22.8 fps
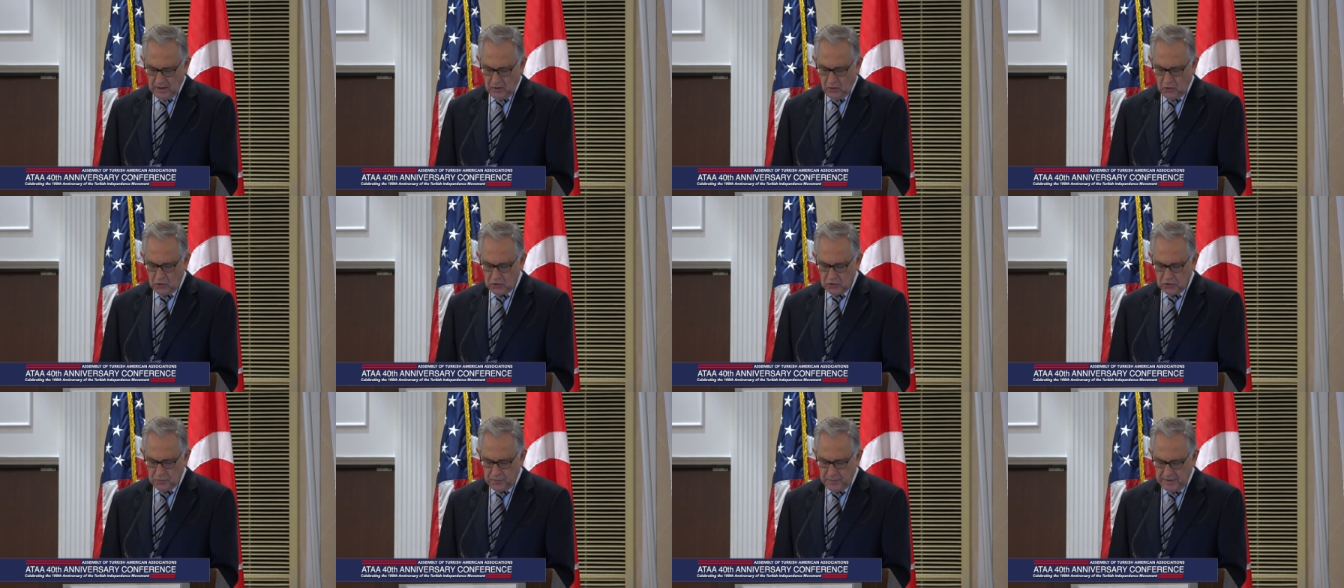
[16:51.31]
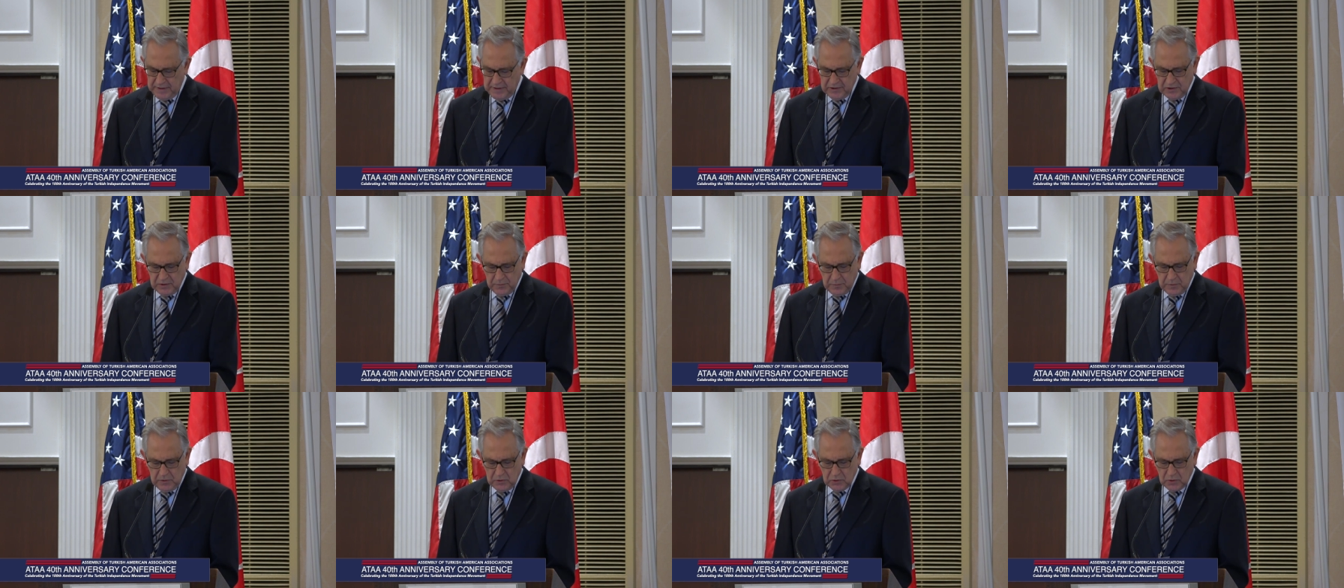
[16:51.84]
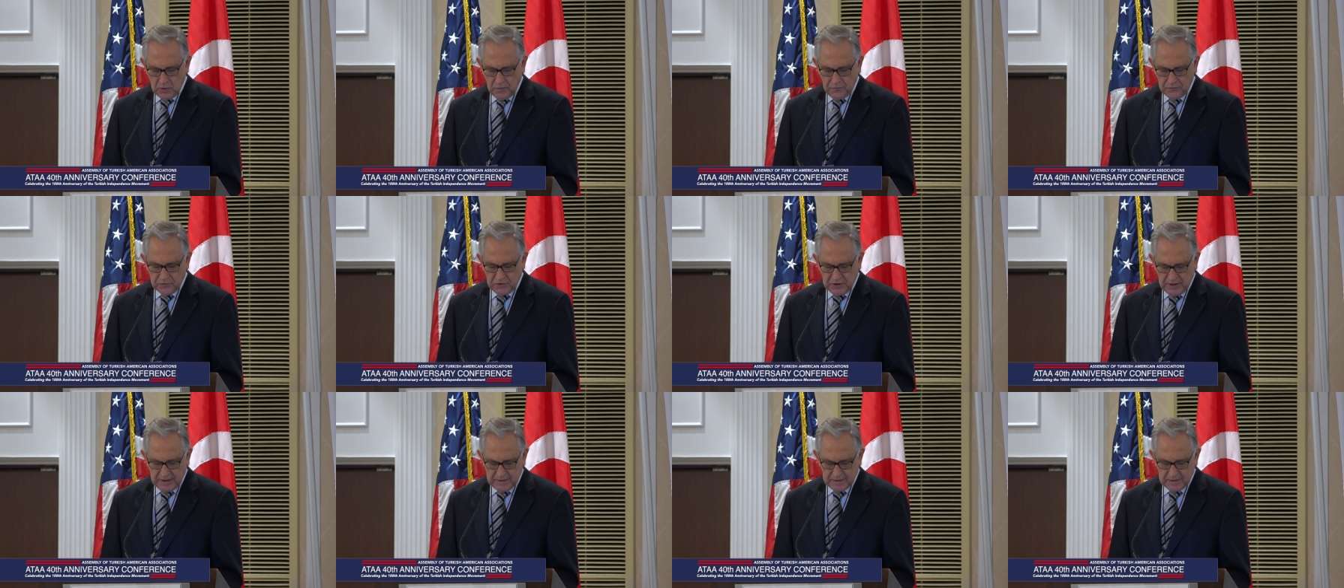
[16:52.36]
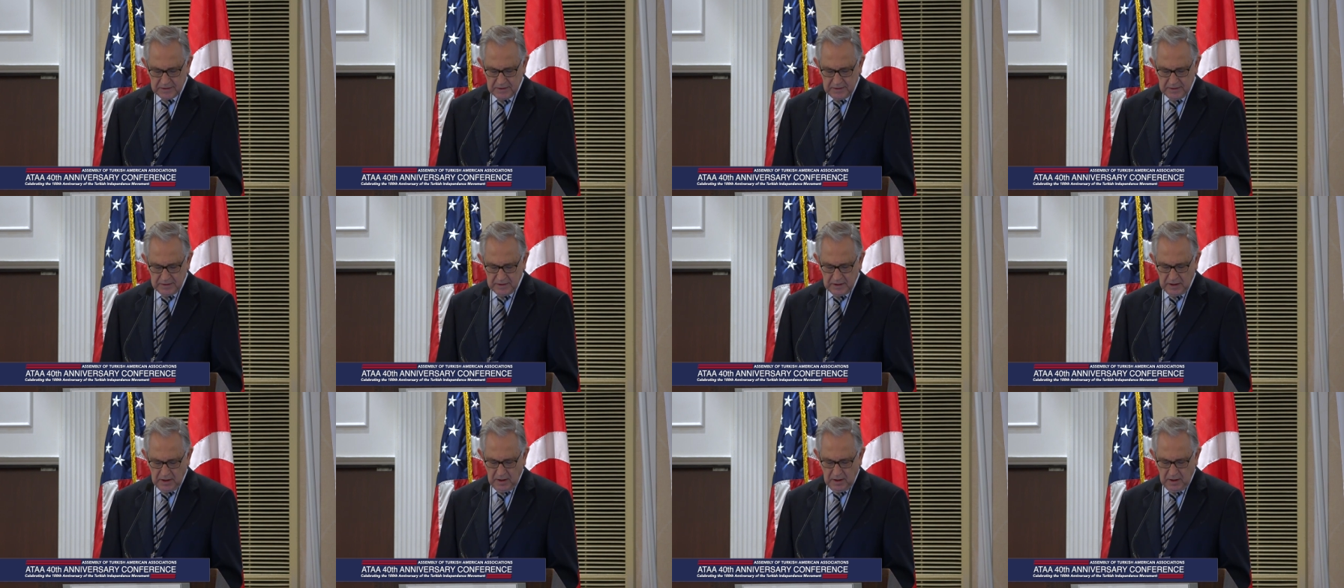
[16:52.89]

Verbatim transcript: on the principles of justice